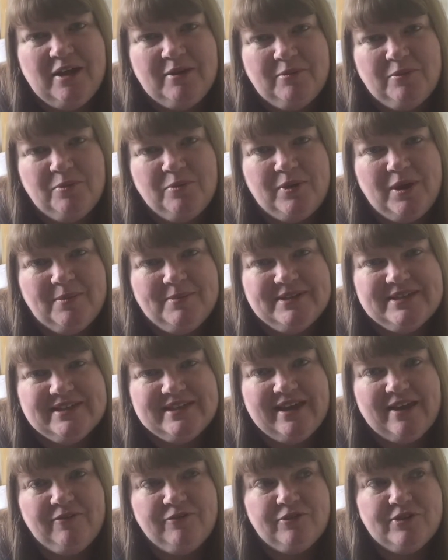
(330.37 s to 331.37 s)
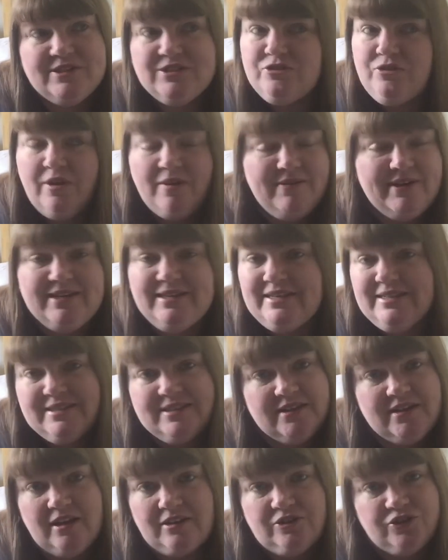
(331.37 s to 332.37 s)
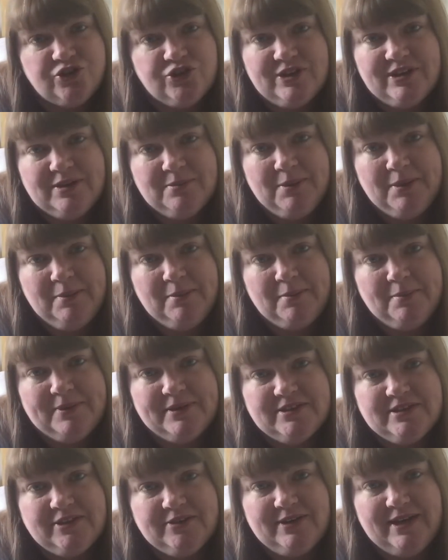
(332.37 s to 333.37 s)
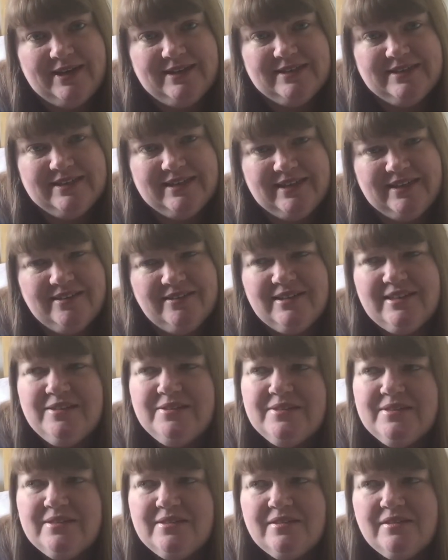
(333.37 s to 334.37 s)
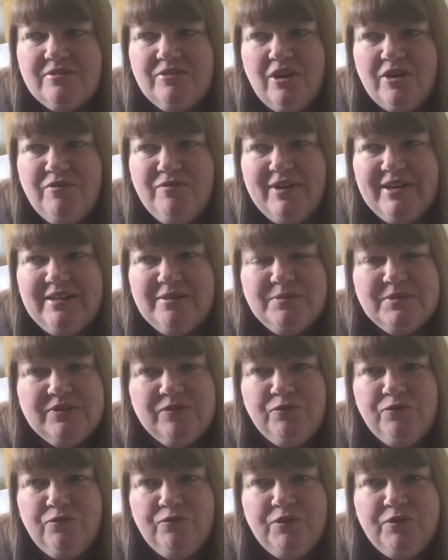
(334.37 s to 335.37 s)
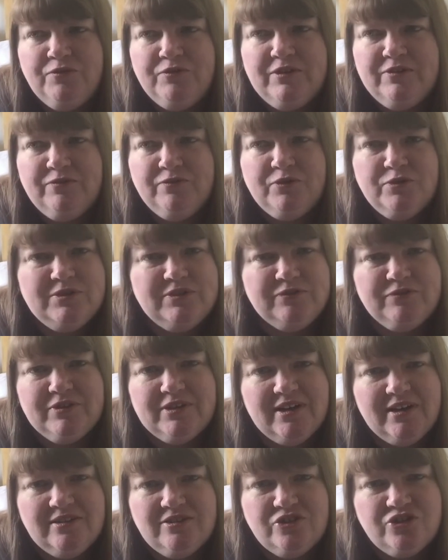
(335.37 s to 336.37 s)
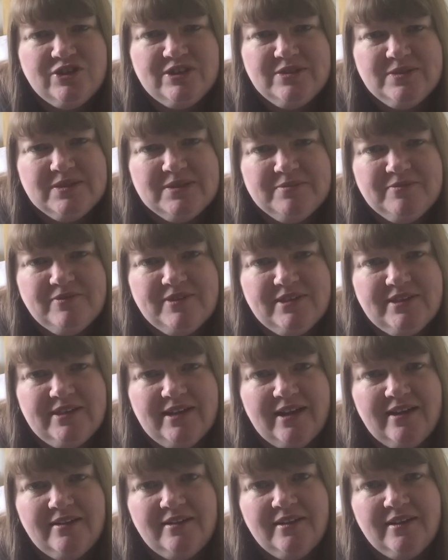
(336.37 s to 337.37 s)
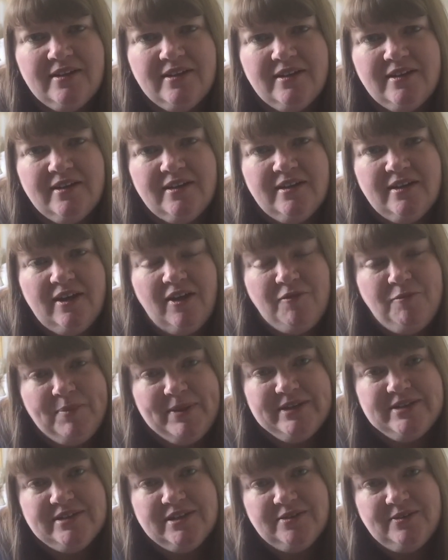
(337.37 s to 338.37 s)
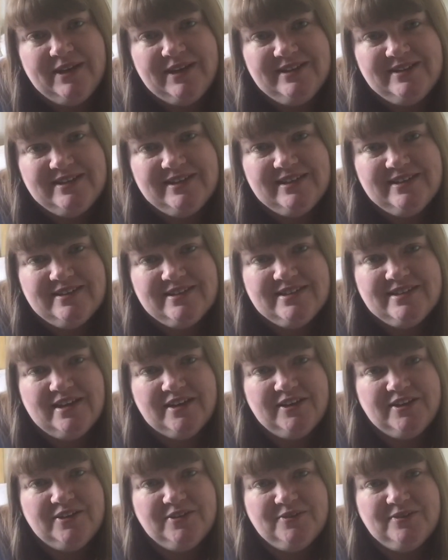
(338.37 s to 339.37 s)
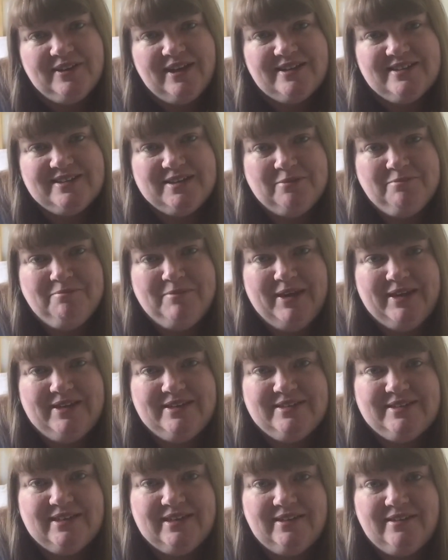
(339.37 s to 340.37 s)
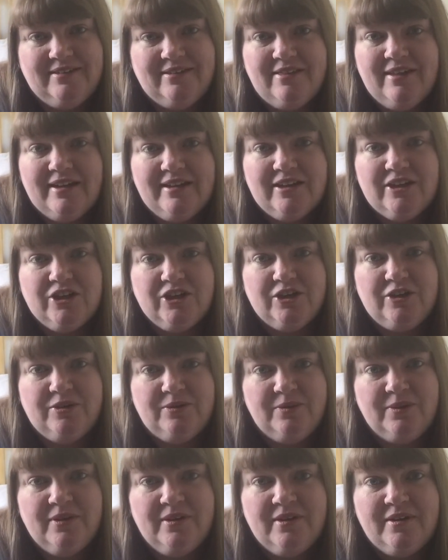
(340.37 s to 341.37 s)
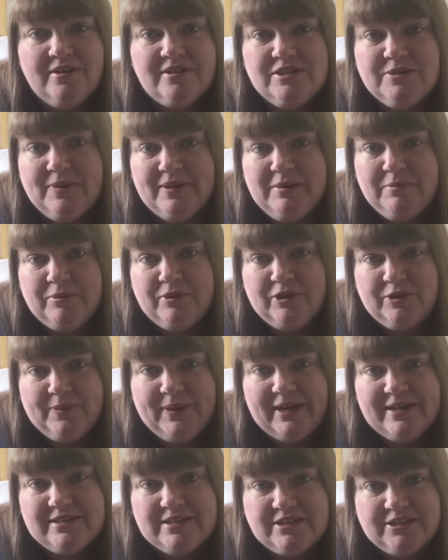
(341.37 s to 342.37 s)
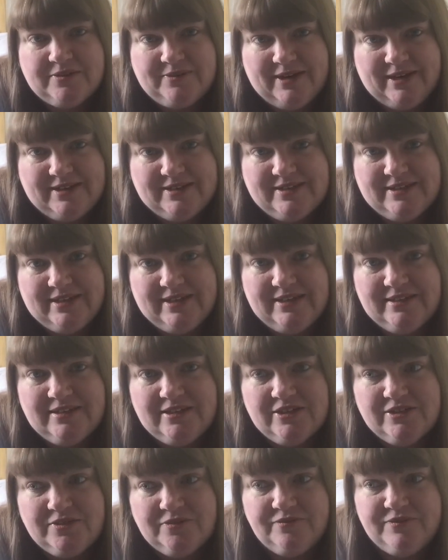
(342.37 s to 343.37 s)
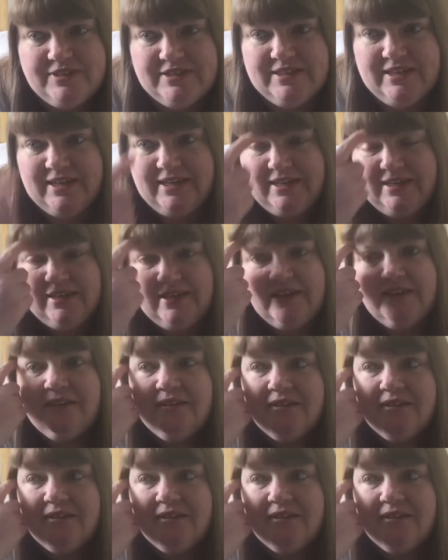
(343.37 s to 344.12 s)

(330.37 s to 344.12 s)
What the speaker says: all coming together. It's not only this country that people have been donating. I think I read it was 54 different countries or something like that have been donating. So that's amazing. Thank you to anybody who has donated, because obviously